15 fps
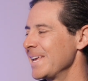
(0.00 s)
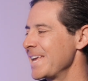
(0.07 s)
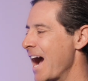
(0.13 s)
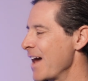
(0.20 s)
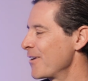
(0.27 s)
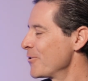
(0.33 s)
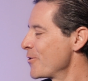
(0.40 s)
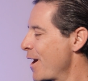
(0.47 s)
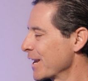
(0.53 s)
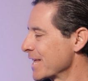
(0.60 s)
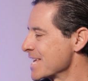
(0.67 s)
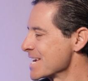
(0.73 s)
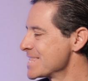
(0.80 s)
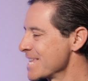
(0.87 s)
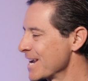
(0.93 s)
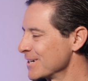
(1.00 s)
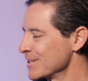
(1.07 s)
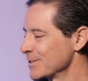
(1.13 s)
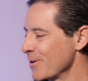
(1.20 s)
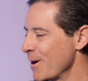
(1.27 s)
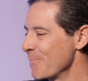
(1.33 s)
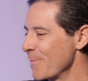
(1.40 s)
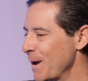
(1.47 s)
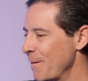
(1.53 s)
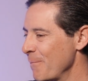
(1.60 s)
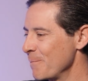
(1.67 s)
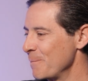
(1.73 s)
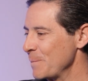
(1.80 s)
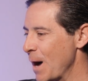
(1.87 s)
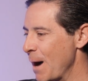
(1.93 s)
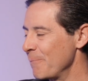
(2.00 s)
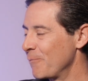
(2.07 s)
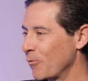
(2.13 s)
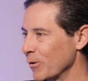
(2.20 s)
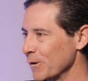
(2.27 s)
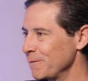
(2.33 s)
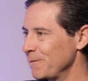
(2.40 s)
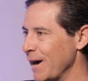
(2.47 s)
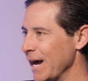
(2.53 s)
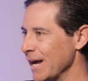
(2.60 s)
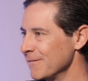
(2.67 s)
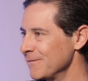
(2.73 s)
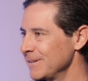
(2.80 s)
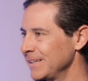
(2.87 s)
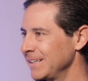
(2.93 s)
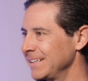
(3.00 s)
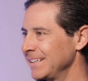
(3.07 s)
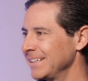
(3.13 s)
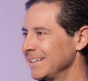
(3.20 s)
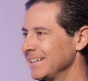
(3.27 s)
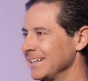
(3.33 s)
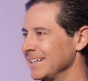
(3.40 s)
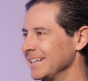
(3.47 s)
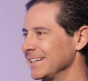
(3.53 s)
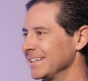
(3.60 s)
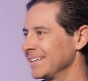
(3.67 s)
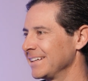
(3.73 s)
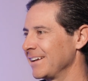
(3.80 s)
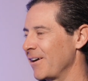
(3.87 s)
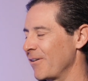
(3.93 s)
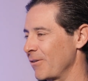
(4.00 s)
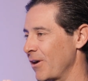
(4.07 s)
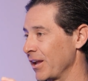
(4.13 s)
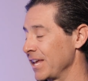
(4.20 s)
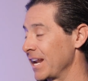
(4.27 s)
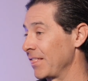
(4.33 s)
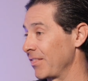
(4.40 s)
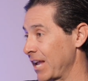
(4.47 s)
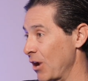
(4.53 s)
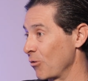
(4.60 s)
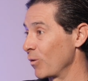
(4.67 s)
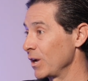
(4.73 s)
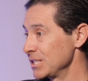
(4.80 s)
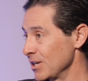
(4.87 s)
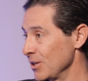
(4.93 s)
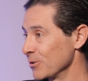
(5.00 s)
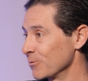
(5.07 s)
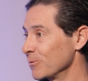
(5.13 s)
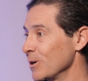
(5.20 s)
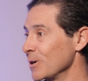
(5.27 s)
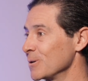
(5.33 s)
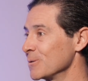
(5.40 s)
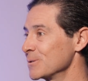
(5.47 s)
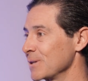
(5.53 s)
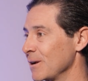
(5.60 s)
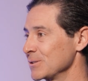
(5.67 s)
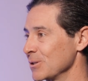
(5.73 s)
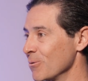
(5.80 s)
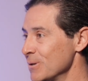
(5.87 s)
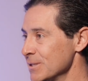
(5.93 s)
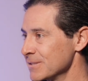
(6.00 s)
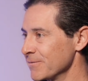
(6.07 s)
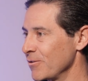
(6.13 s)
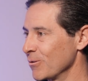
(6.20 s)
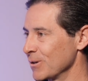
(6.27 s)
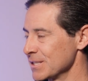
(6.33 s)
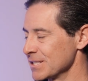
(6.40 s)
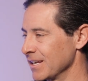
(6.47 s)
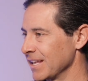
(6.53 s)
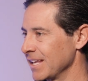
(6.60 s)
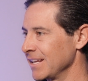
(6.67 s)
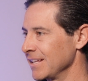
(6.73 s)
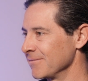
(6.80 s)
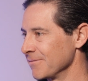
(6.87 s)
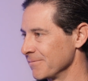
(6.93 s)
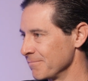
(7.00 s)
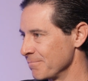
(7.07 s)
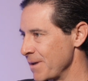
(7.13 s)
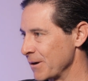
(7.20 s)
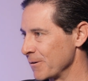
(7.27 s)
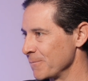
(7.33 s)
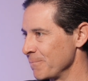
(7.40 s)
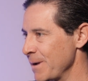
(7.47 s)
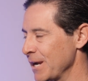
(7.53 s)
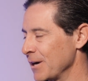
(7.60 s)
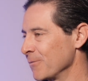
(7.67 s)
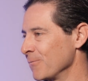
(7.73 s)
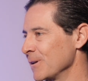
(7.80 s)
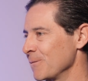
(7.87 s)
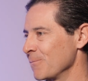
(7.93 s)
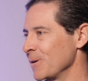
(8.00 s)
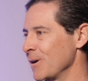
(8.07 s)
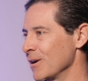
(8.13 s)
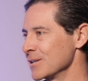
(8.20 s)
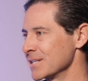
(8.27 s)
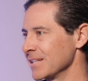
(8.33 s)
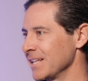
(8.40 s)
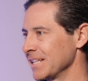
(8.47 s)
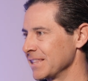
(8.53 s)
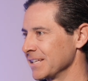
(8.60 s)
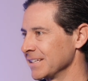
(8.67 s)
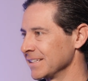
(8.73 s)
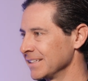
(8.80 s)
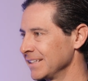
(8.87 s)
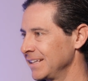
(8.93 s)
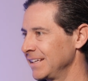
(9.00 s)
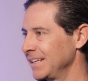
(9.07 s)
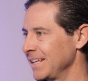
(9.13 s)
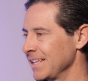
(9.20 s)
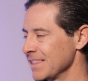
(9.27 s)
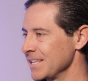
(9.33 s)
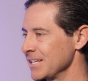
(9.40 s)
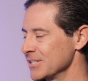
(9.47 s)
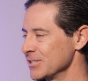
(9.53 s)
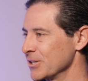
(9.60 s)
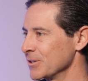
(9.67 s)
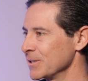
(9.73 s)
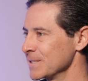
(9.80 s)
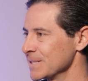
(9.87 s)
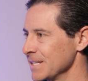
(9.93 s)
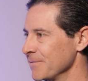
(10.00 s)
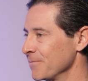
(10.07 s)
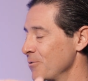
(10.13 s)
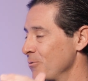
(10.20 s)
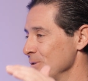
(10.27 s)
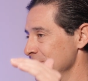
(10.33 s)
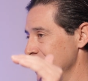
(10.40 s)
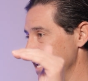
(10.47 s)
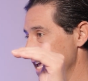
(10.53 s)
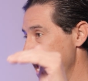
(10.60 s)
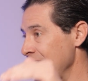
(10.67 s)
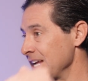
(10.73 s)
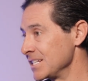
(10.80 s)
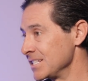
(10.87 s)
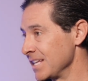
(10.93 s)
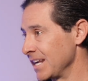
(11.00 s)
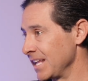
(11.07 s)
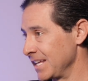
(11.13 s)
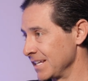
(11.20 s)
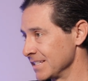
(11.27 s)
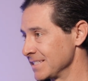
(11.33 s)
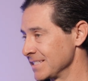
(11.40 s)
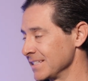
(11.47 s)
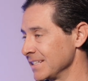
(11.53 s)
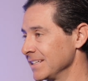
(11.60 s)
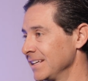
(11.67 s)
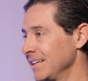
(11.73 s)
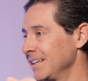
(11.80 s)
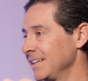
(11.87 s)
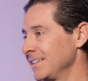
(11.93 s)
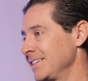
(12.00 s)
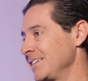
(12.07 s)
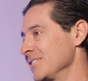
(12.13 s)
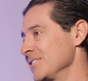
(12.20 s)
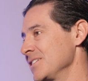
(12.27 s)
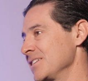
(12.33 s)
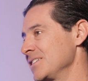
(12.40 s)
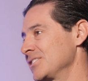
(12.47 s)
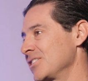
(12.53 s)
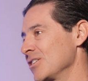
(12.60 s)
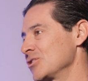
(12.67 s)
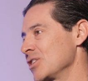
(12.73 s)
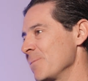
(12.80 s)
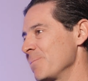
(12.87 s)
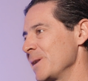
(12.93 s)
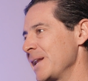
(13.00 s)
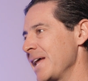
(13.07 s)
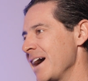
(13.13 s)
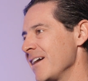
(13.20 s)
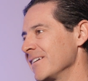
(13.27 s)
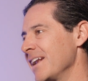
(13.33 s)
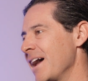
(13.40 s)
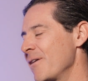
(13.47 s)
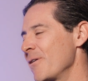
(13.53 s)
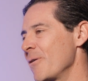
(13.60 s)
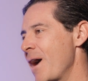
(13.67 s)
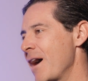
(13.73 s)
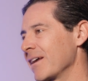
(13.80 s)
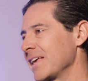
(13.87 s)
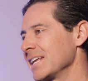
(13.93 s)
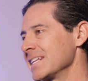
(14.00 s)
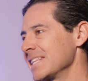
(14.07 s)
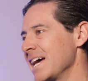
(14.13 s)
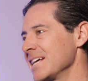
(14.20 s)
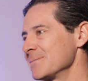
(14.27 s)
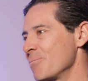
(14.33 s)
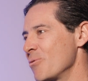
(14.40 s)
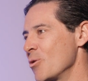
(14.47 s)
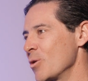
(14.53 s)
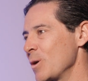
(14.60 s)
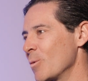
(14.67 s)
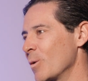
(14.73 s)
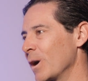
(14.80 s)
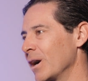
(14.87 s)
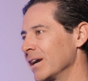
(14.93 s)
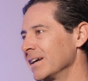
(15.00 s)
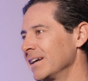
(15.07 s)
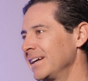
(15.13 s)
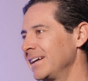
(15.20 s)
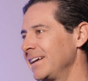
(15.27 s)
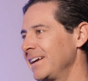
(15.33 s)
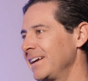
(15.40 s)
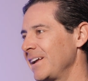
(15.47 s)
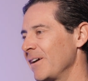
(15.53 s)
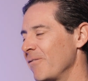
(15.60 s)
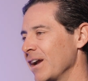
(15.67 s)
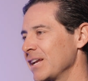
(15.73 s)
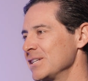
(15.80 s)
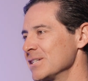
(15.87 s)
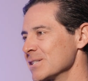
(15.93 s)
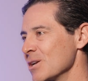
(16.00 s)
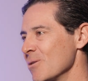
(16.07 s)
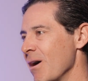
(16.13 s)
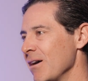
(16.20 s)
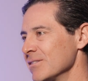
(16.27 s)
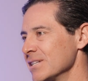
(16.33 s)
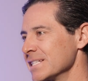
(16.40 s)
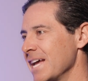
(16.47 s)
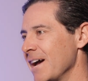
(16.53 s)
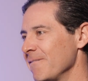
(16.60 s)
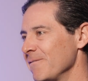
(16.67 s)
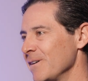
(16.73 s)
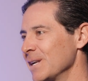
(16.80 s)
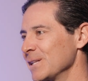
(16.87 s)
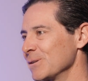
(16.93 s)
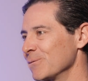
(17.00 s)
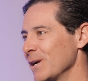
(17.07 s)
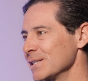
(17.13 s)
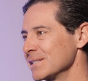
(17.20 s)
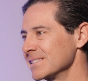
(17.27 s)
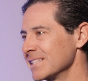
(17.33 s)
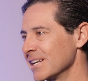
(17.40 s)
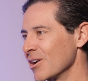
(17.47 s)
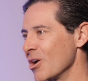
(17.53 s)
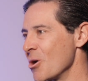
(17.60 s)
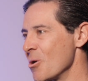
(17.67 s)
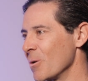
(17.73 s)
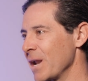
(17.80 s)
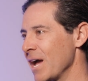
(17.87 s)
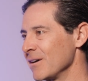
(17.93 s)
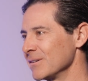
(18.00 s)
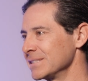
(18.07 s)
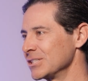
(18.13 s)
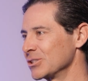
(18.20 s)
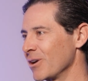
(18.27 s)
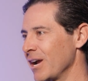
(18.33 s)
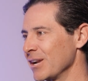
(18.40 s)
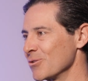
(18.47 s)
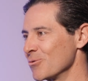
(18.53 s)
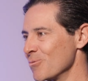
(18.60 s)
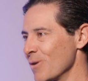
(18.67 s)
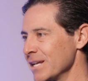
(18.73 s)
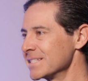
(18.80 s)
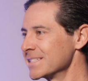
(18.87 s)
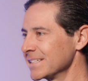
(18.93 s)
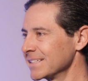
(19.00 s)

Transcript: yeah. I don't know how to get there, so I'm 45. Again, I raced on the road, so I was always focused on getting better and better with regards to like the endurance, and of course the age then hits, and you start dropping down, and I don't know how to get to that point where if I can just go out and just have fun at the race instead of going out and trying to race